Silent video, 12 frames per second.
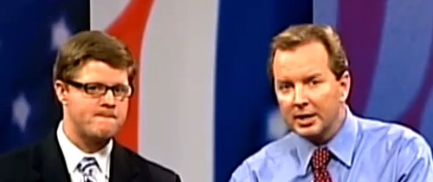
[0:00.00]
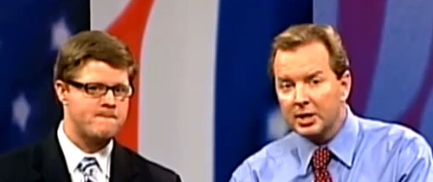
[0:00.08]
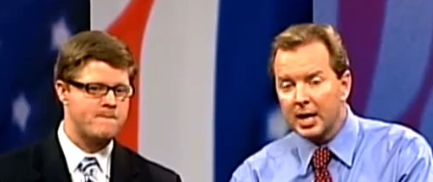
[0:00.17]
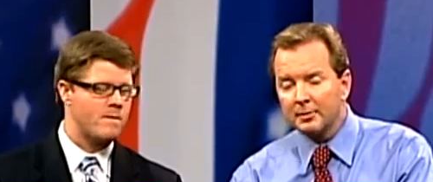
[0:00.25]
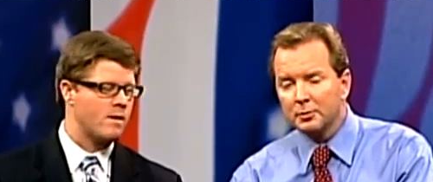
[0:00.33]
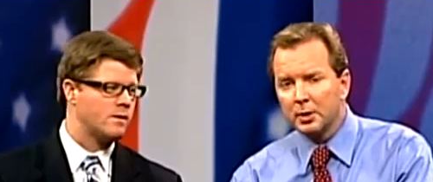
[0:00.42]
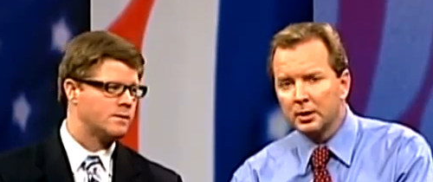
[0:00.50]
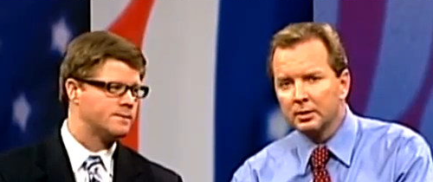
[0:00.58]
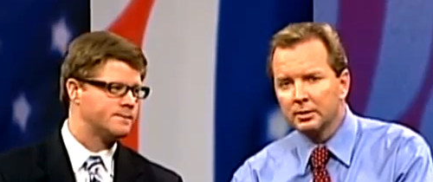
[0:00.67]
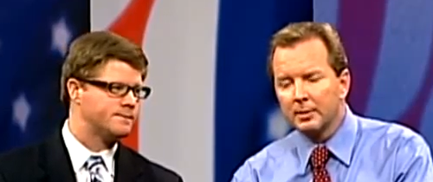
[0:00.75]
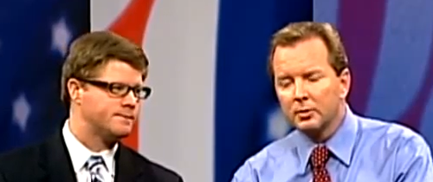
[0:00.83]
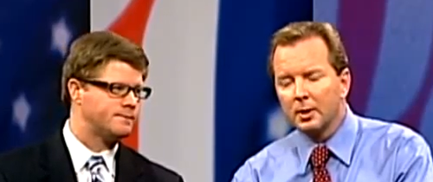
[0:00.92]
Speaker 1: James Pindell,
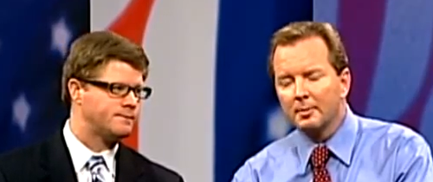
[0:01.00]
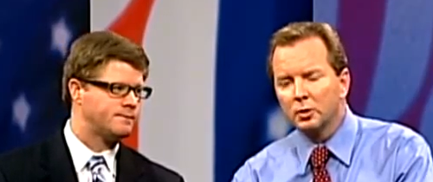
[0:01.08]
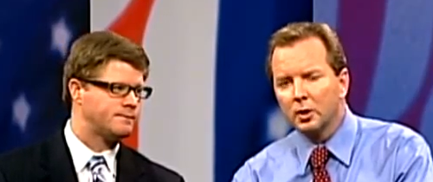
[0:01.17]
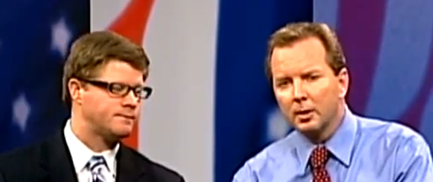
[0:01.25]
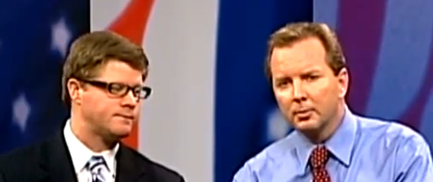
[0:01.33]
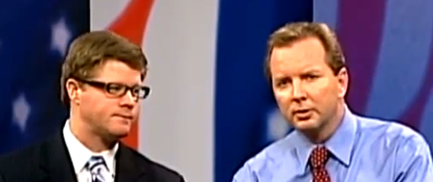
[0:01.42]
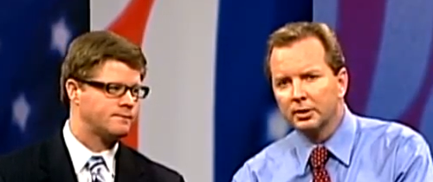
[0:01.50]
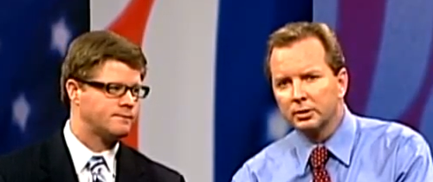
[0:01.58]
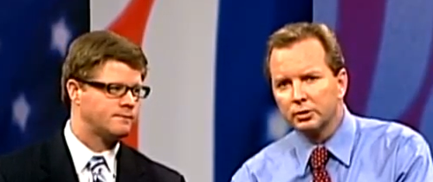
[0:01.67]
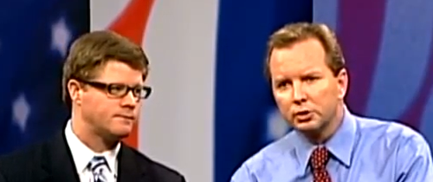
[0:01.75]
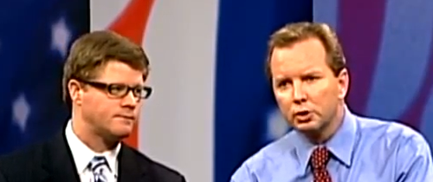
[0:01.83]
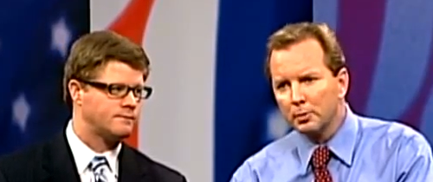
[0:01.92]
WMUR
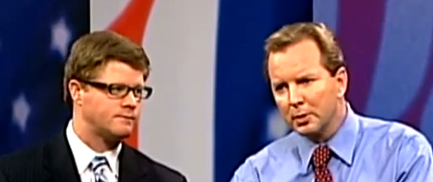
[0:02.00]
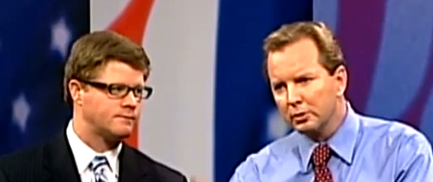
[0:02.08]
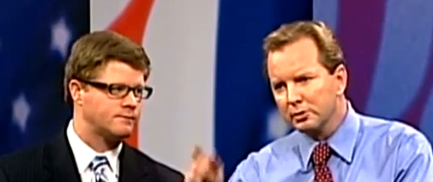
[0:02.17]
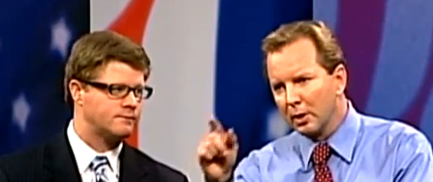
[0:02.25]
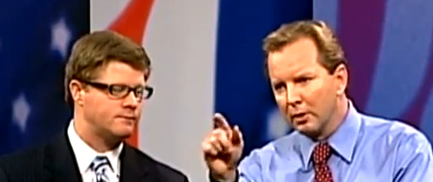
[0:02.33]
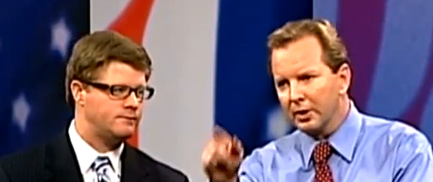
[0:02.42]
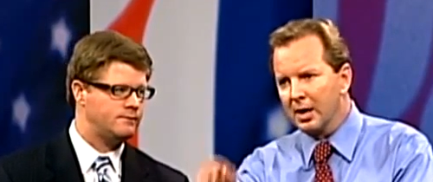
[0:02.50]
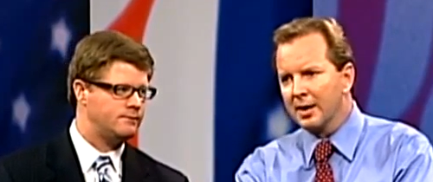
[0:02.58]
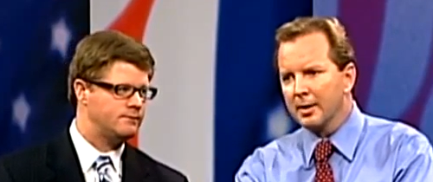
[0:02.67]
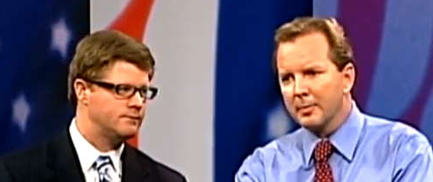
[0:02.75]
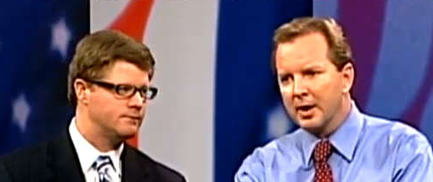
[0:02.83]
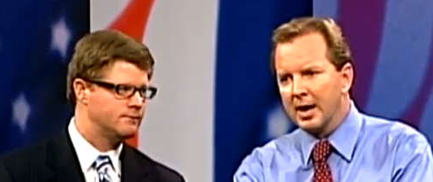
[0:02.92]
Political Scoop, who is both on
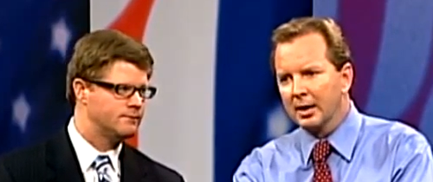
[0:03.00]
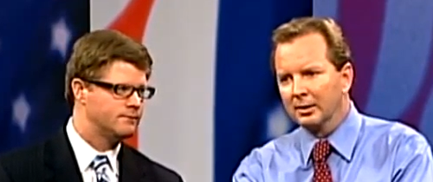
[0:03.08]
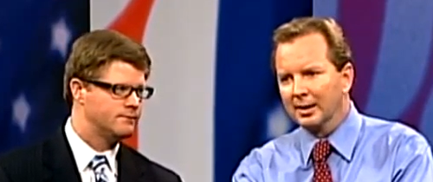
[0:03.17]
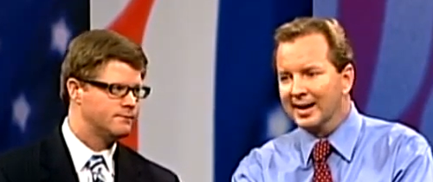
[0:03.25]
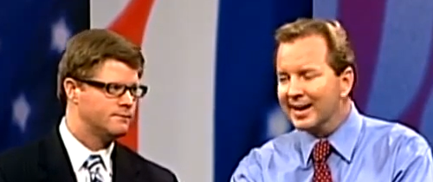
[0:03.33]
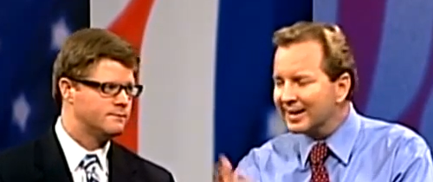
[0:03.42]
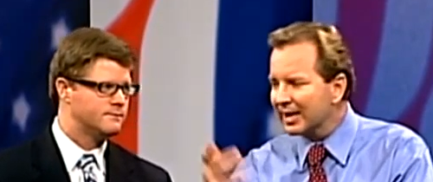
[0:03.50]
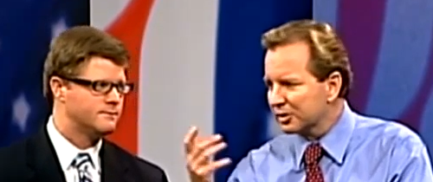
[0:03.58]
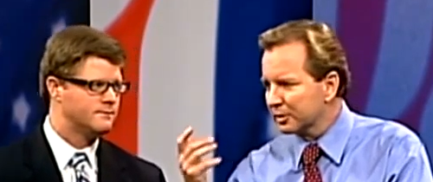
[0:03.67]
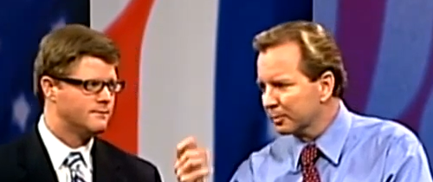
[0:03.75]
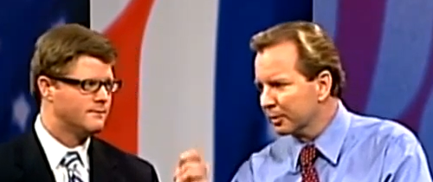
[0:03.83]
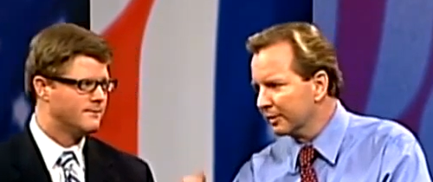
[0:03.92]
the panel and gets
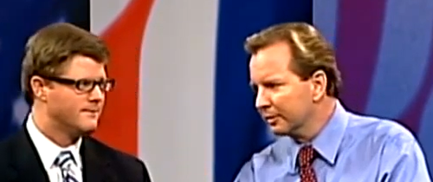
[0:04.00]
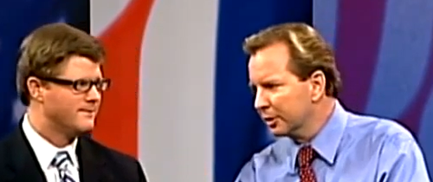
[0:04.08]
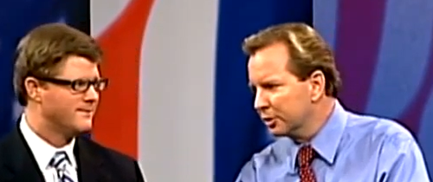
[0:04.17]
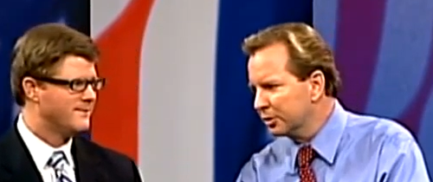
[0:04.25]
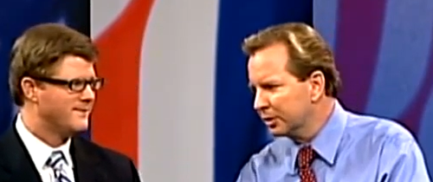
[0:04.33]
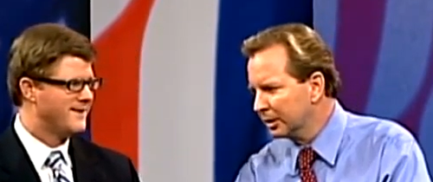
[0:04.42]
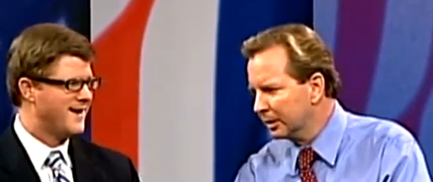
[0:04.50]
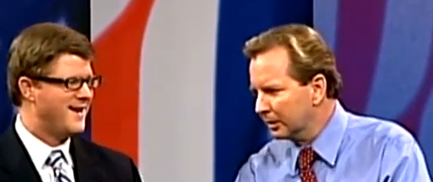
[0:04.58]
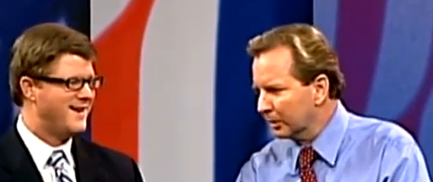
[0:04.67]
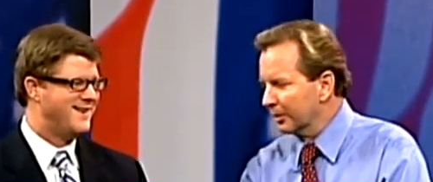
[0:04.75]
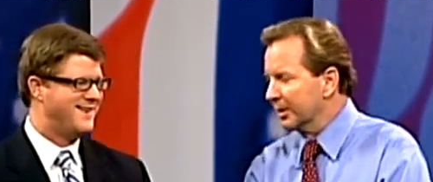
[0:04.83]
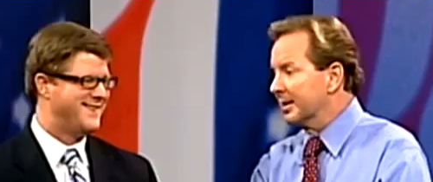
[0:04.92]
the privilege,
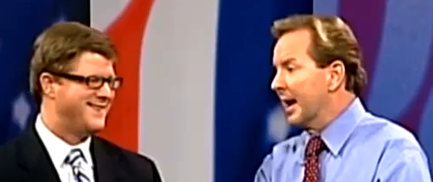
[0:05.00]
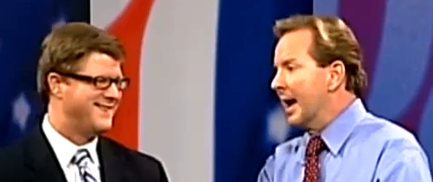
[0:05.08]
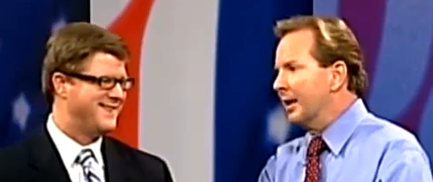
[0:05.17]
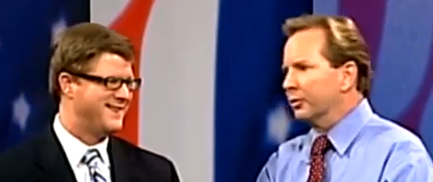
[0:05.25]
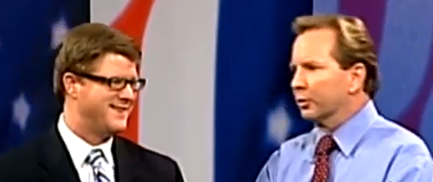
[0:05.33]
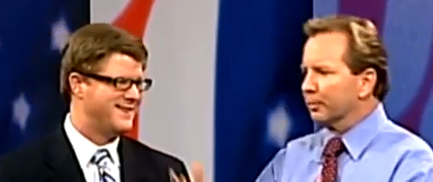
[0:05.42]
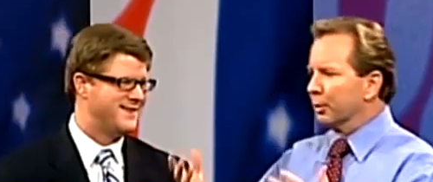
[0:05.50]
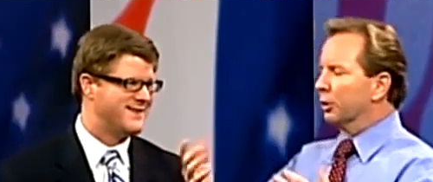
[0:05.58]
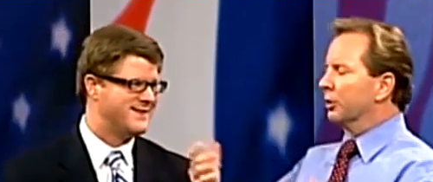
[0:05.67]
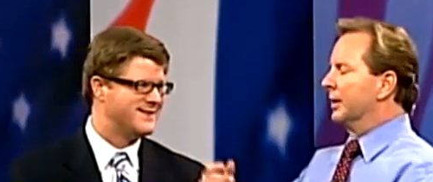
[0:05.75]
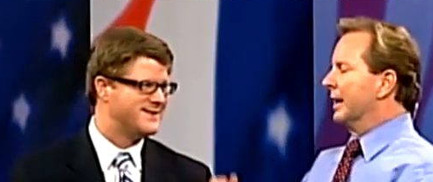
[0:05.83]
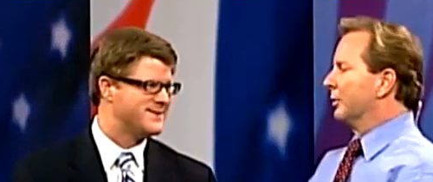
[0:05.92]
or the task, or
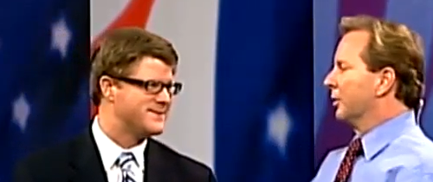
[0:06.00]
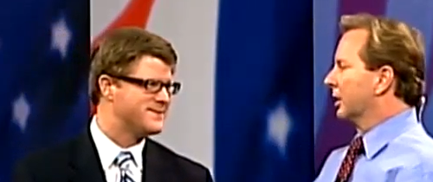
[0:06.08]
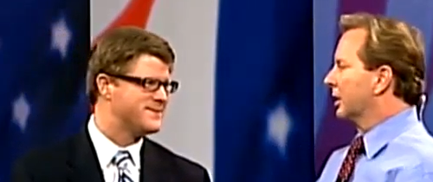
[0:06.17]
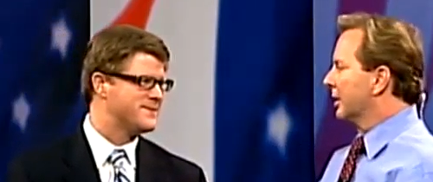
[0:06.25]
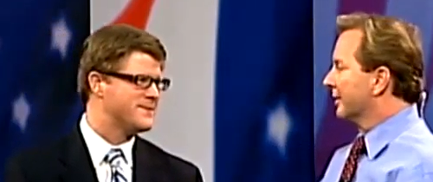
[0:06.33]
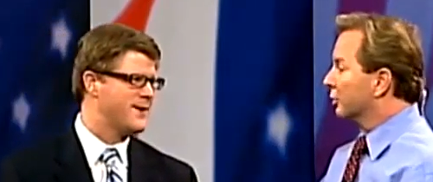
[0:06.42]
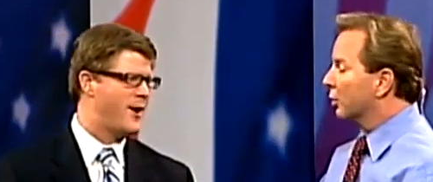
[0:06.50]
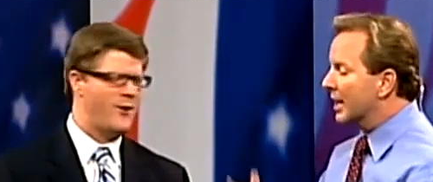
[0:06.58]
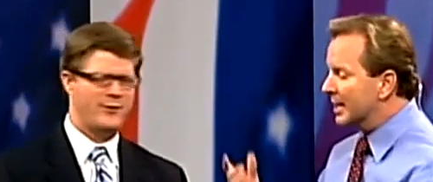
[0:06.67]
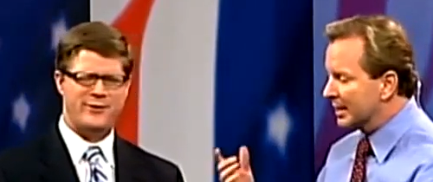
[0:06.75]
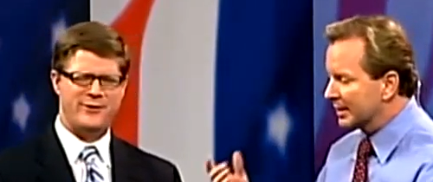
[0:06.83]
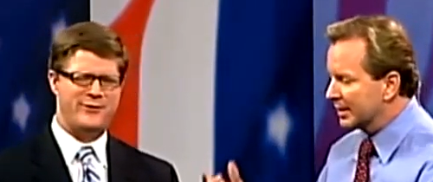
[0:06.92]
burden, however you want to call it, of oh, grading oh,